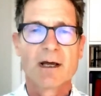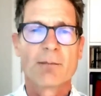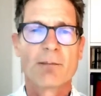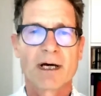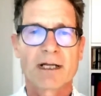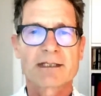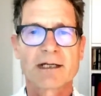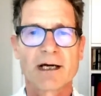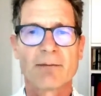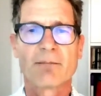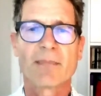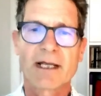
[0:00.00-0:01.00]
But
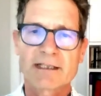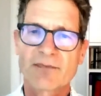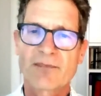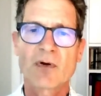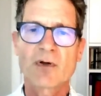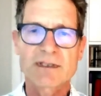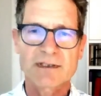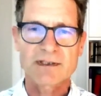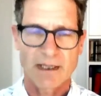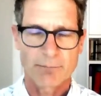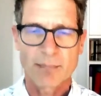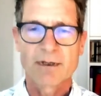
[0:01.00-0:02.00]
um, that's a first
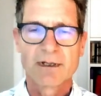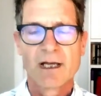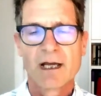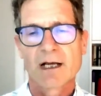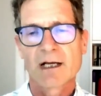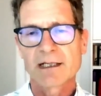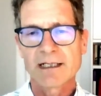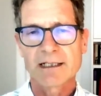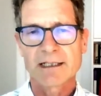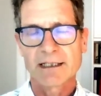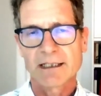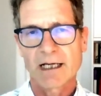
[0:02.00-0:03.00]
step. Clearly,